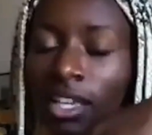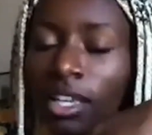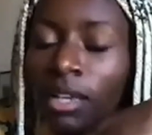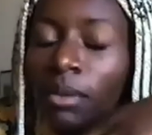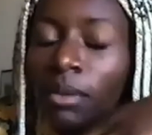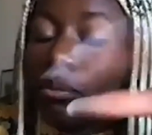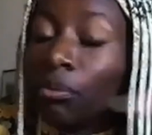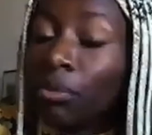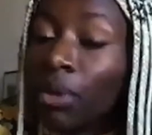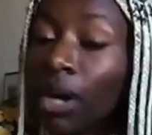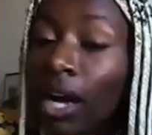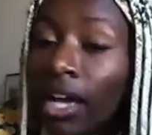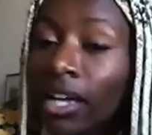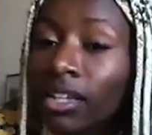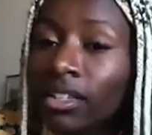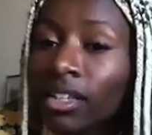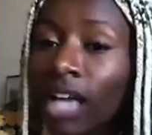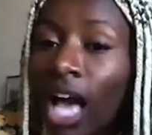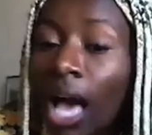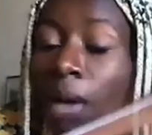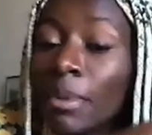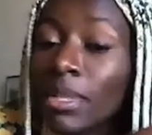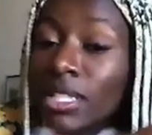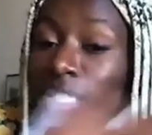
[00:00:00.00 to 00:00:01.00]
But
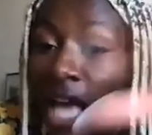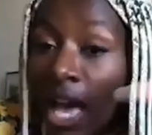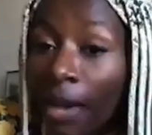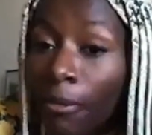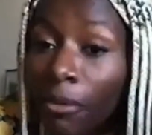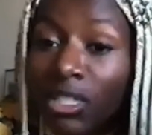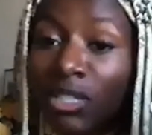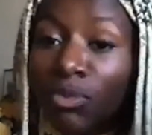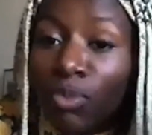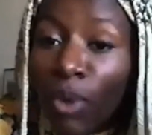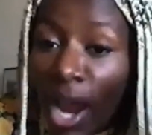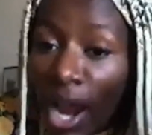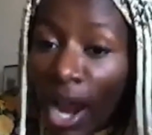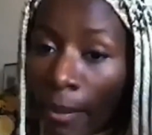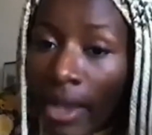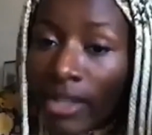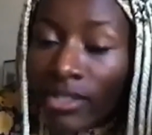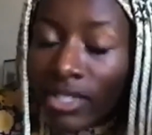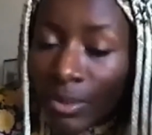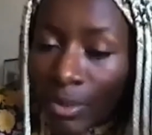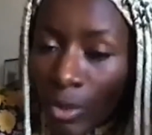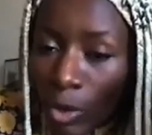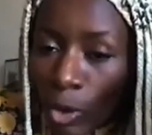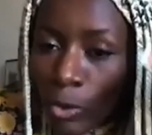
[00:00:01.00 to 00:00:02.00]
I'm inspired by
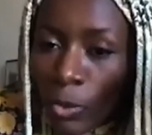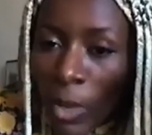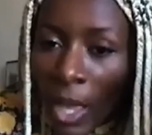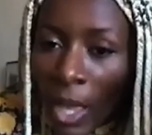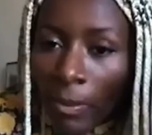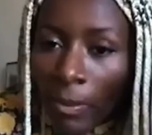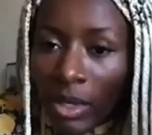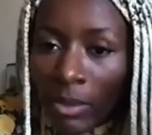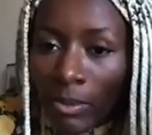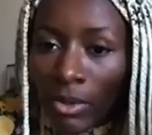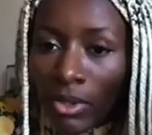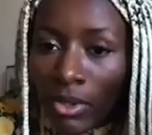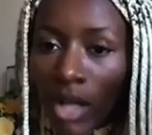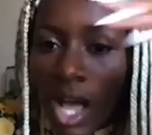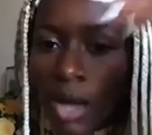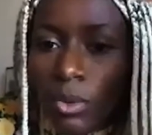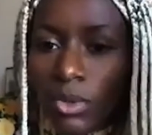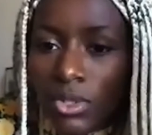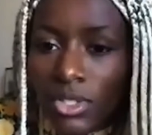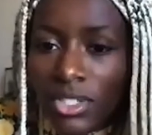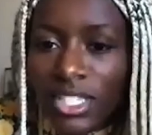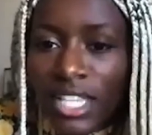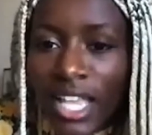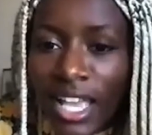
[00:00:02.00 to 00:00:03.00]
some old white people, I will
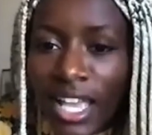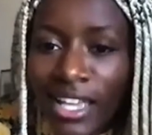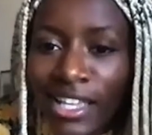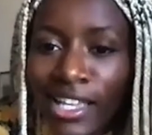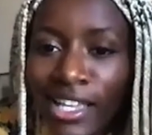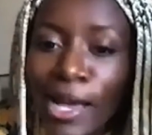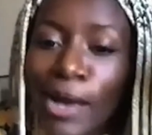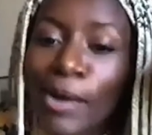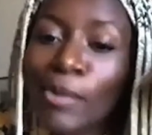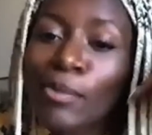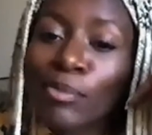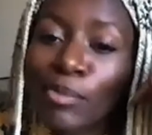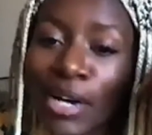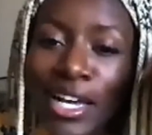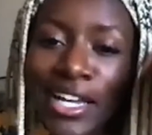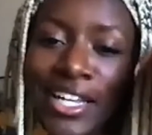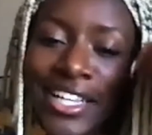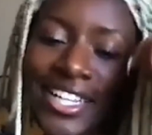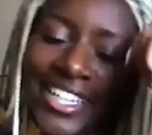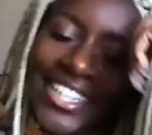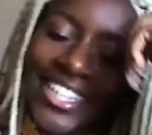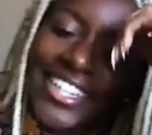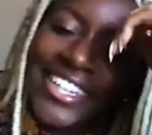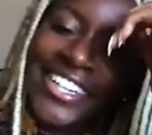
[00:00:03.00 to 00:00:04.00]
say. But
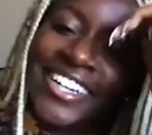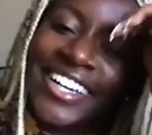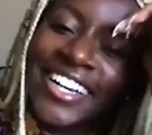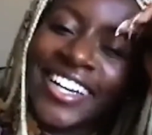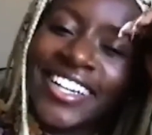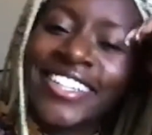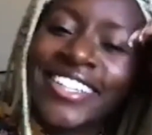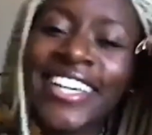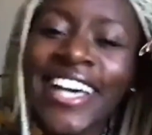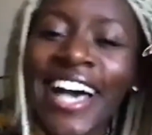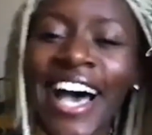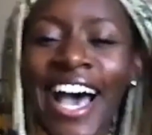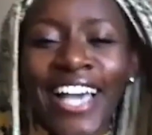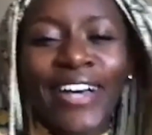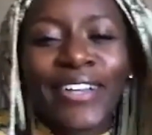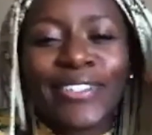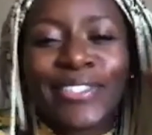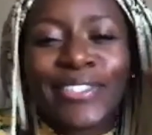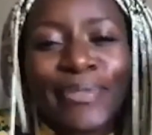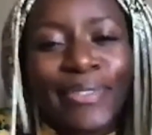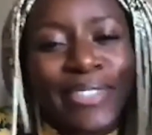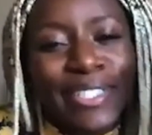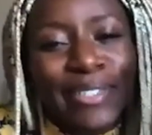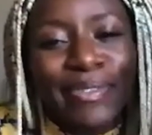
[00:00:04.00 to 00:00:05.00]
I
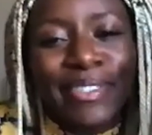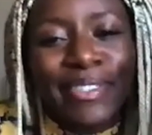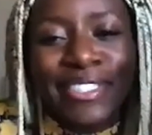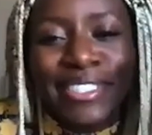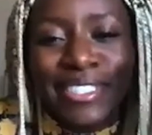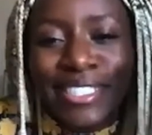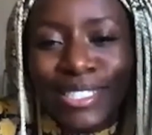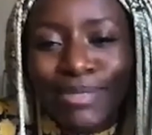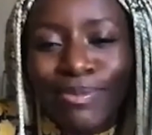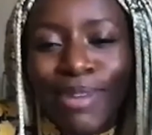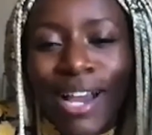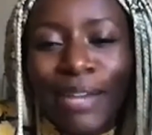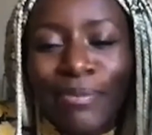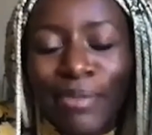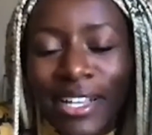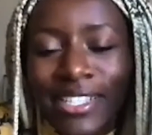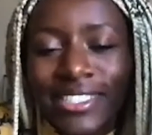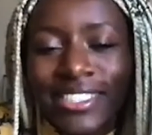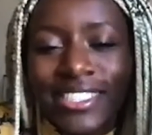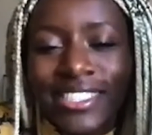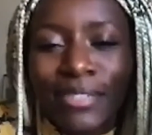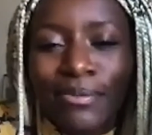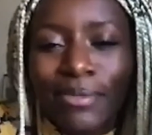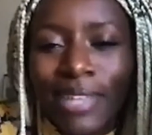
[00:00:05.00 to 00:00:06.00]
also want to be inspired by
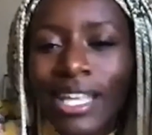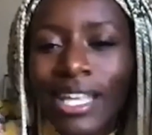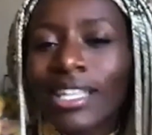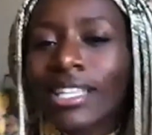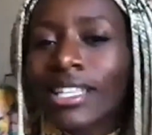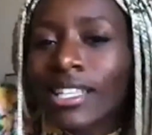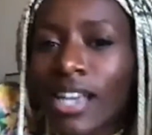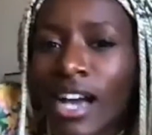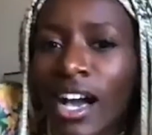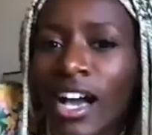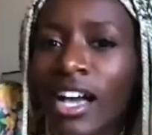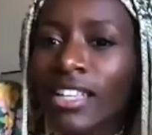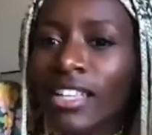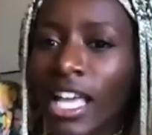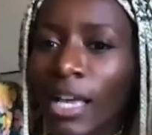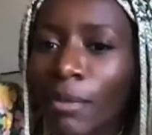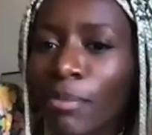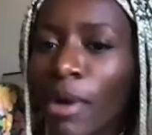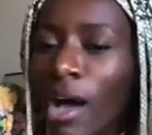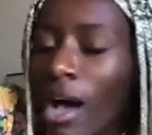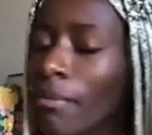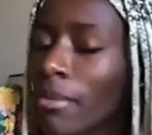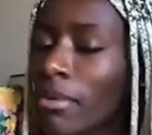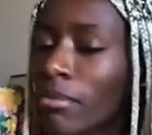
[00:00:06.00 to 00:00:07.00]
some like young, like
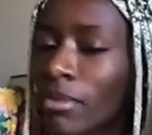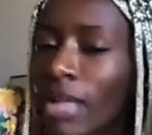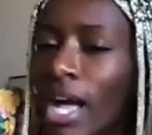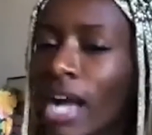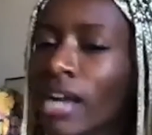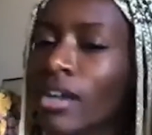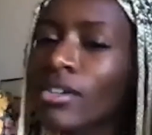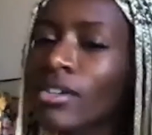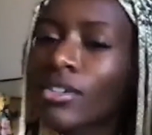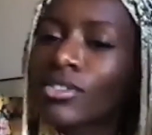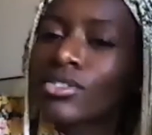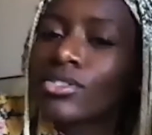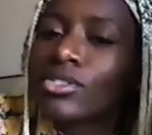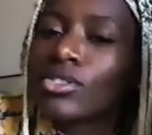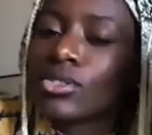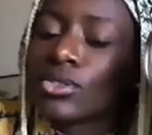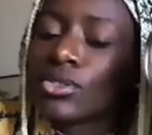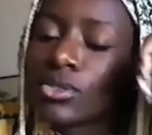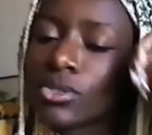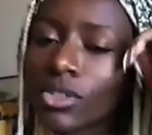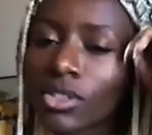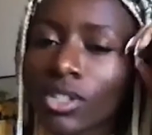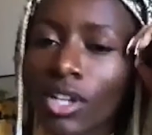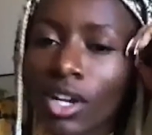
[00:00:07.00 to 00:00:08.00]
popping Black girls too,
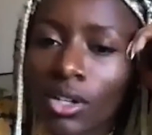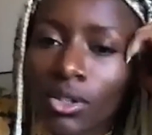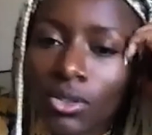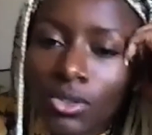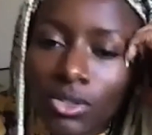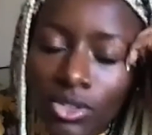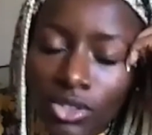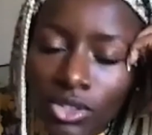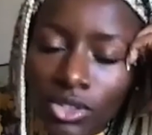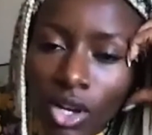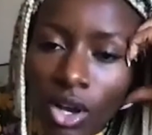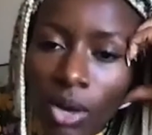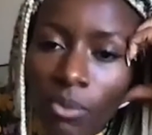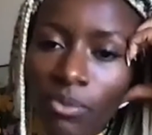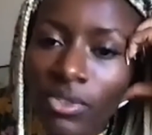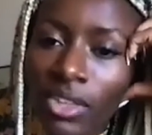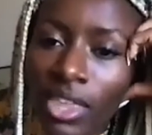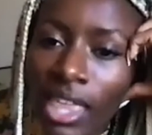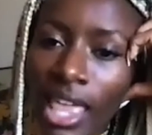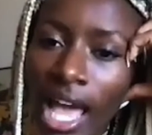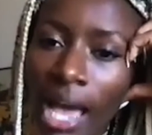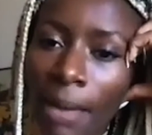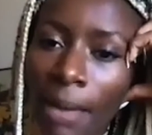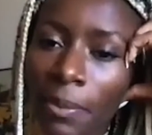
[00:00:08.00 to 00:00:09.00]
So I'm really
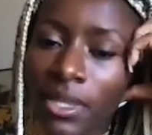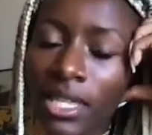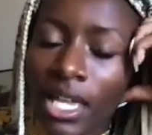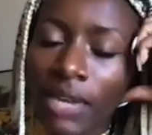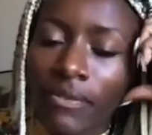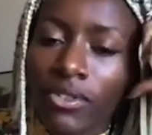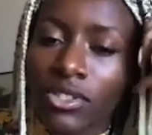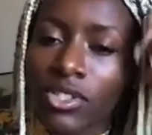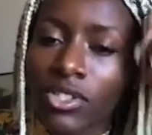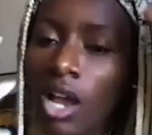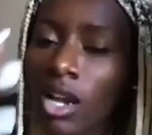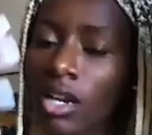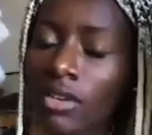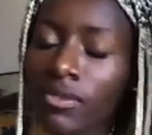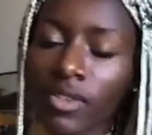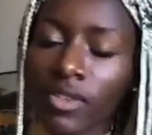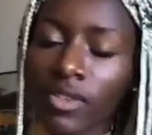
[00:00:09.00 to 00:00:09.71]
happy that photography has